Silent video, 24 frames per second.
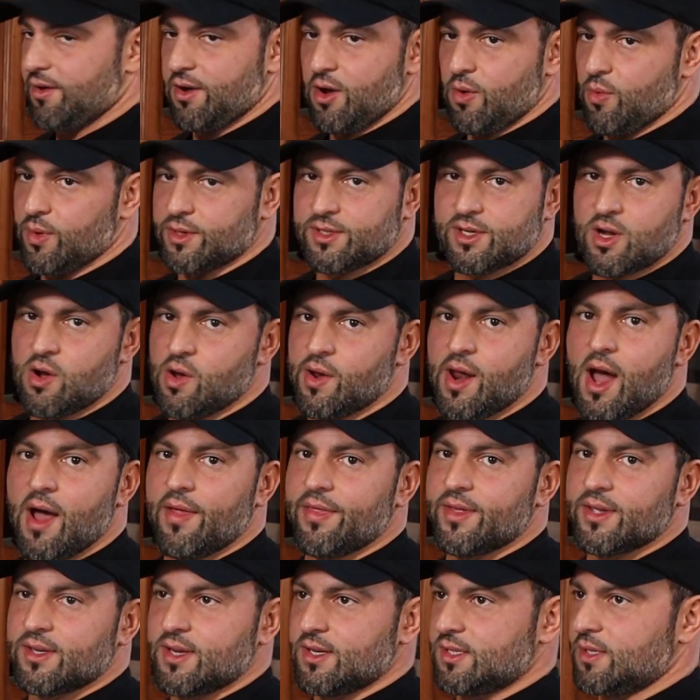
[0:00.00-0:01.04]
don't know what's going
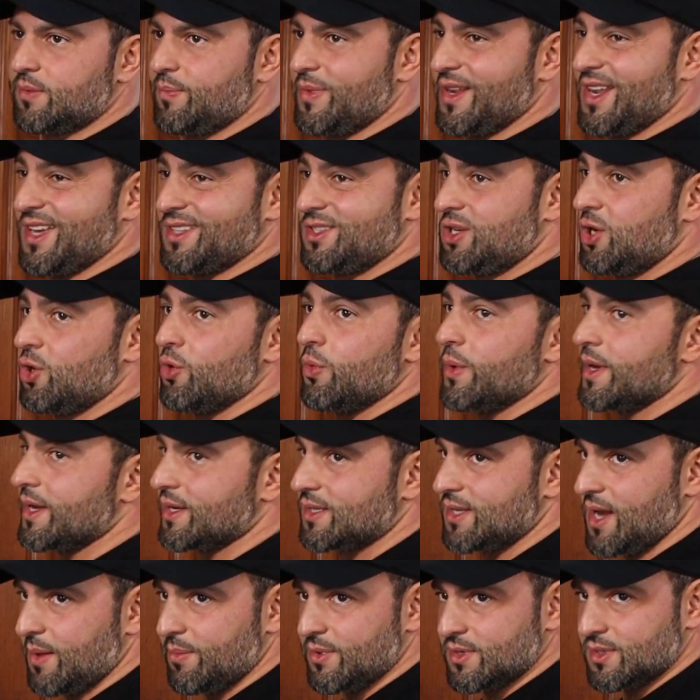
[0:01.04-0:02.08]
on. It's been like two
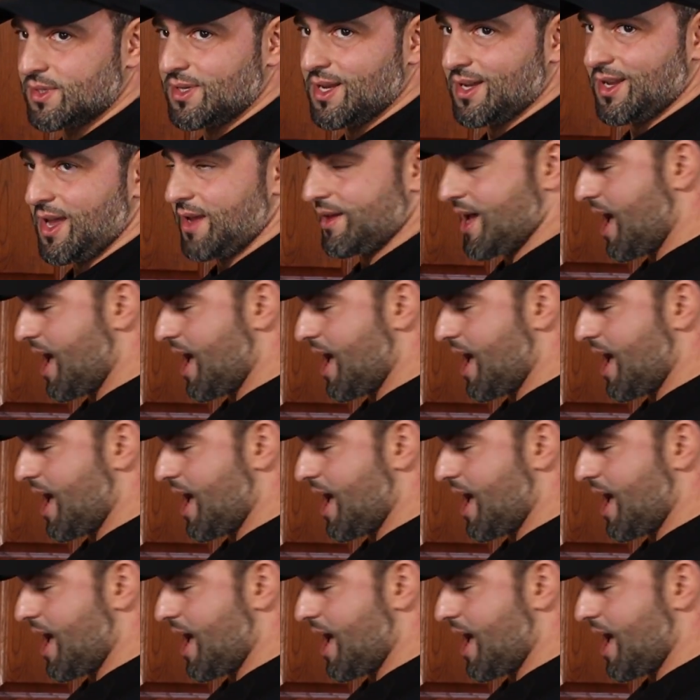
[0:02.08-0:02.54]
weeks I've been sick. I